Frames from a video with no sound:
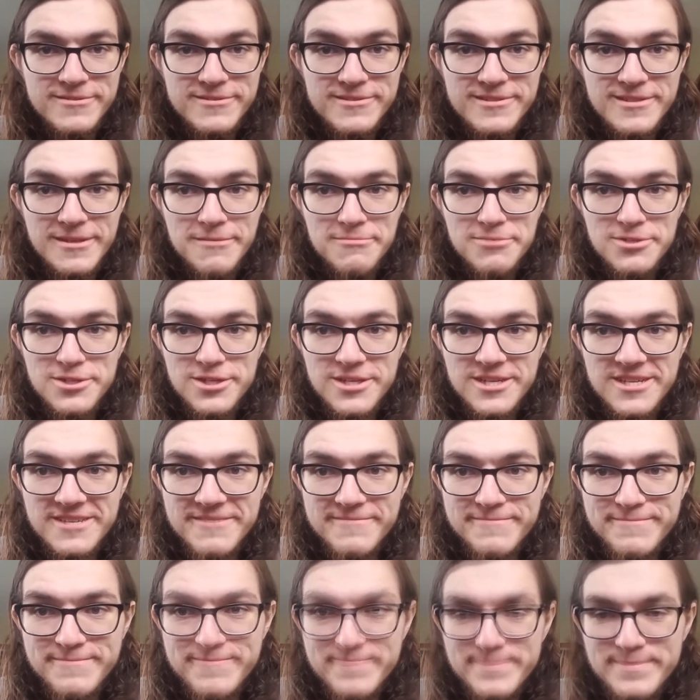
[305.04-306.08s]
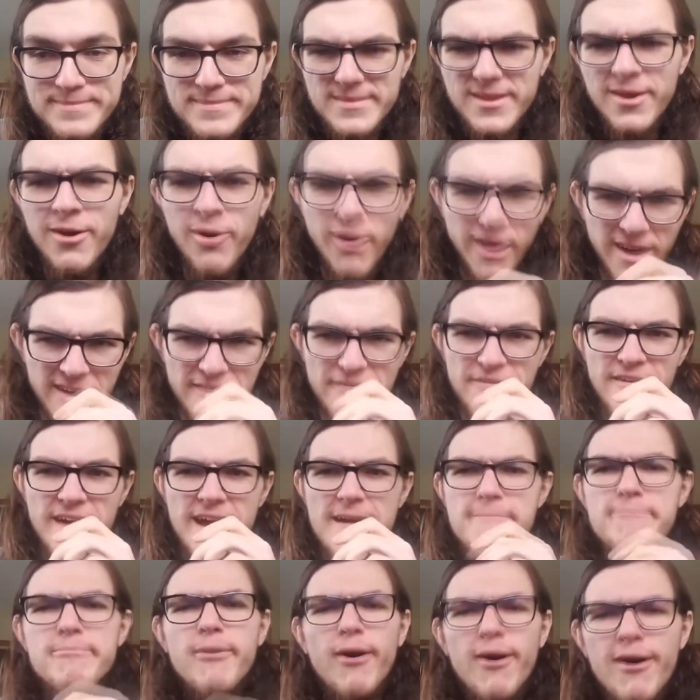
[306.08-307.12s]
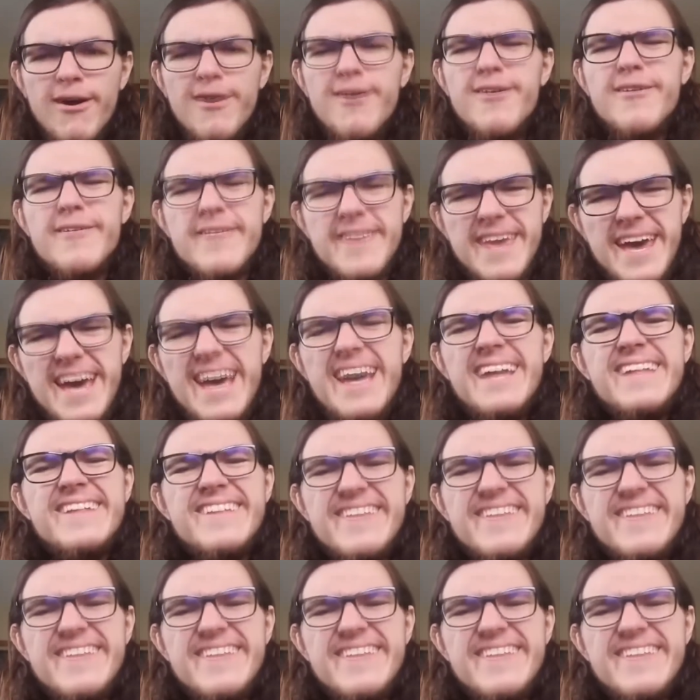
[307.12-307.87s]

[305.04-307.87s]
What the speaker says: or some shit. Or a fat ball, yeah,